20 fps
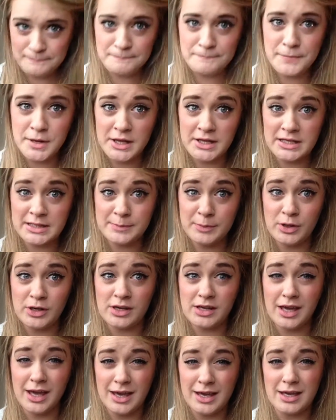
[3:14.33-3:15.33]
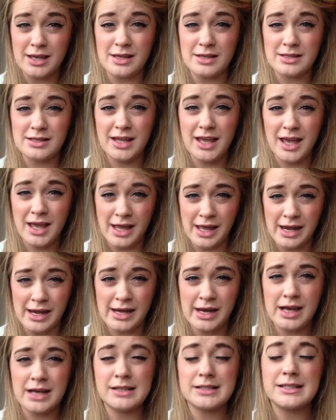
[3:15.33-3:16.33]
But this book is
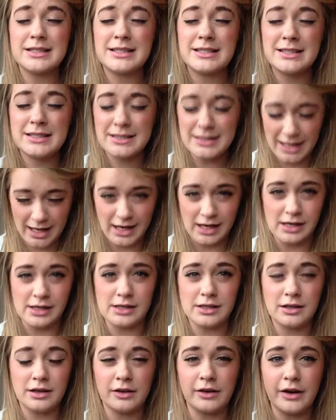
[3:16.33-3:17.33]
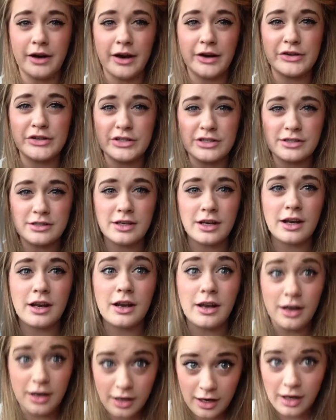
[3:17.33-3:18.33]
insane. I just
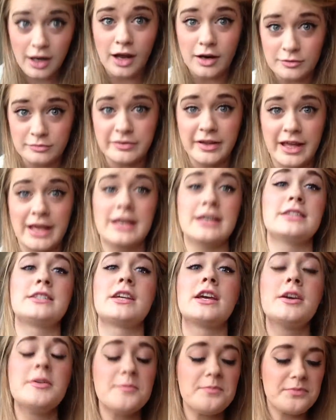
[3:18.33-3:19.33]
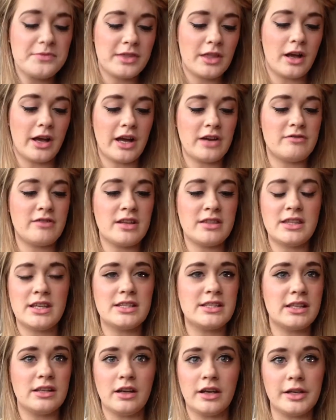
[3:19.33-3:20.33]
love it. Like, I read
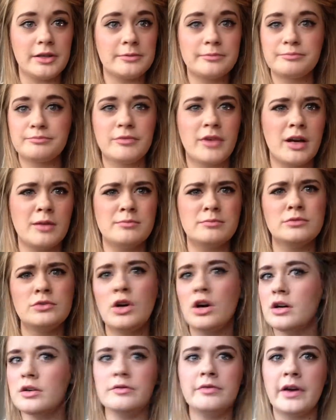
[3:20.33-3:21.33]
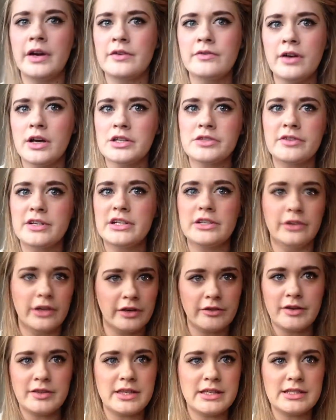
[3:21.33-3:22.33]
this in like, I'm not a very fast reader, and
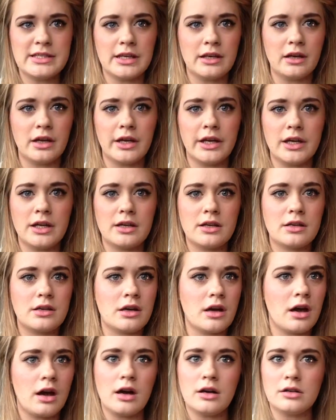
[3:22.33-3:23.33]
I read this in like,